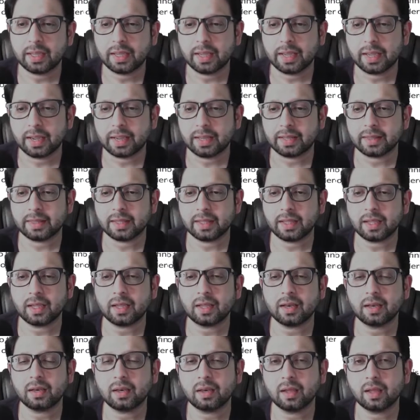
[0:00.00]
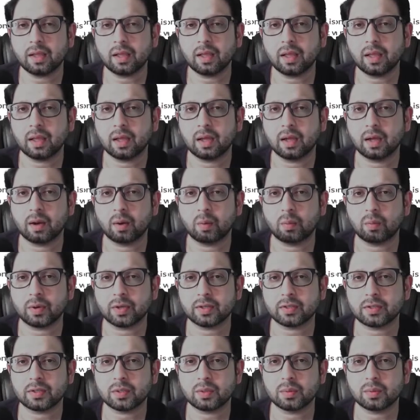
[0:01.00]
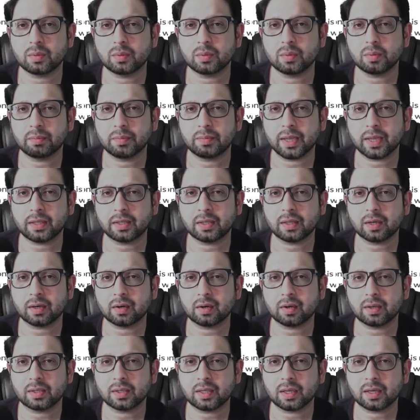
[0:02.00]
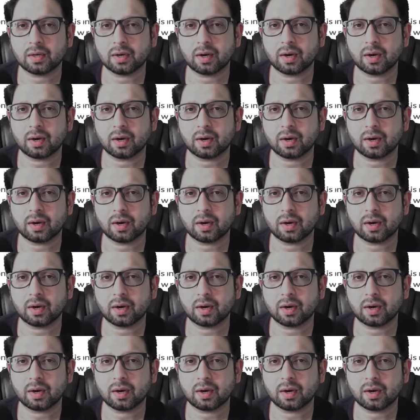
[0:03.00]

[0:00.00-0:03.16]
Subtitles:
And then once you make the content